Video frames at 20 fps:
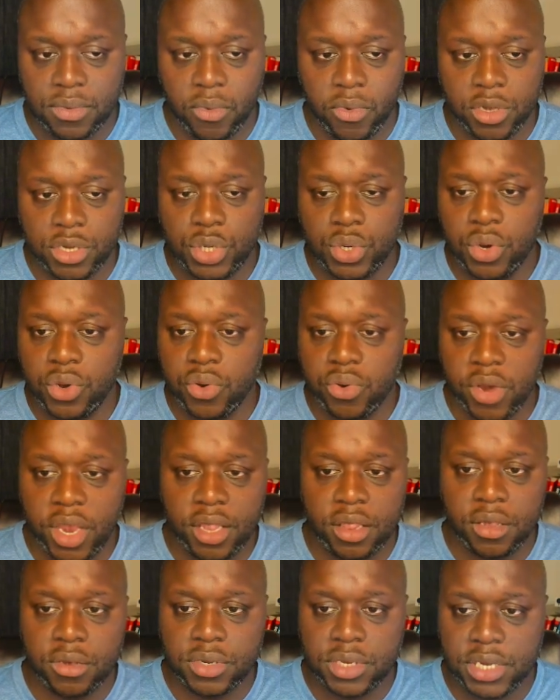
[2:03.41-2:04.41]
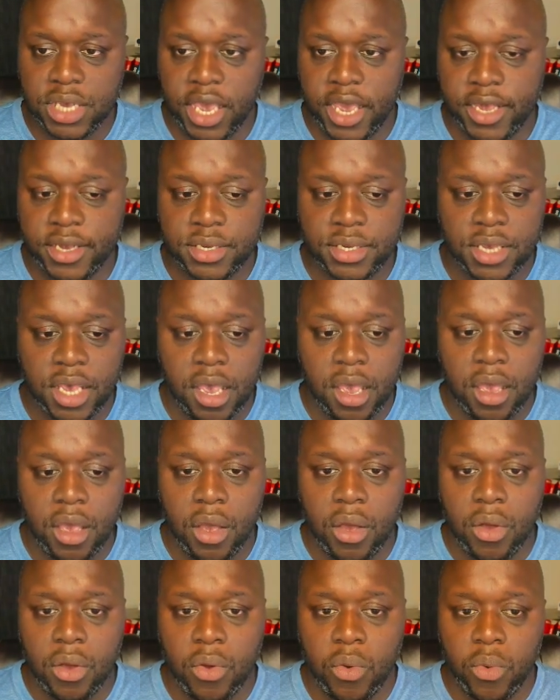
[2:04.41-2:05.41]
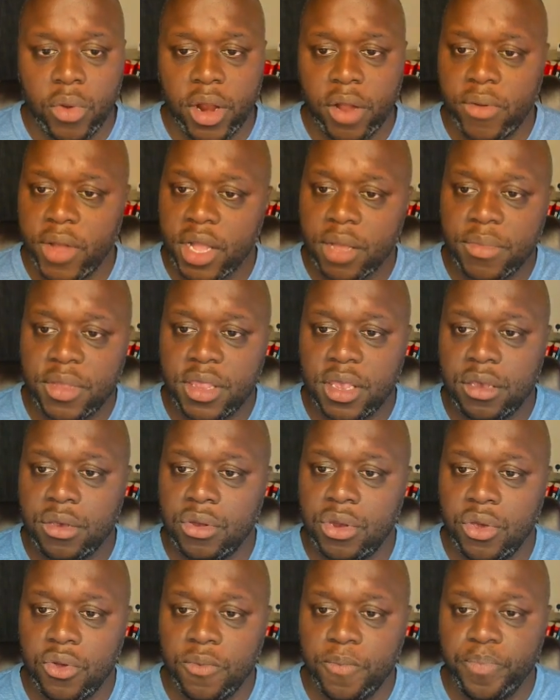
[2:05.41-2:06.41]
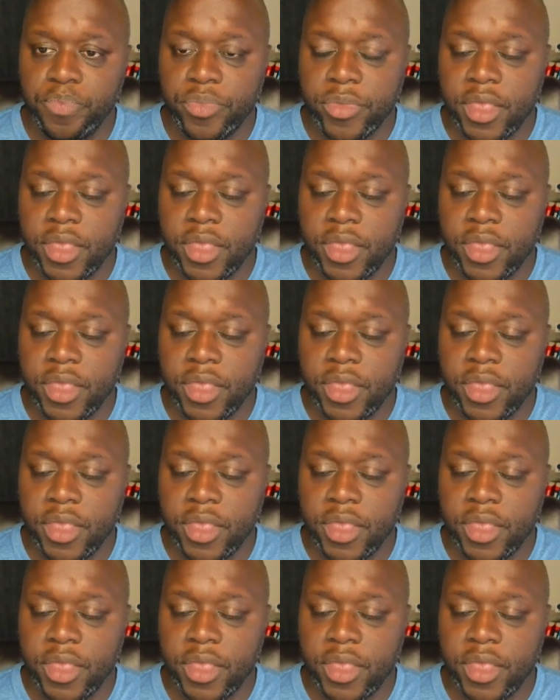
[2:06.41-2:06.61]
Once you create those gigs, what I recommend that you do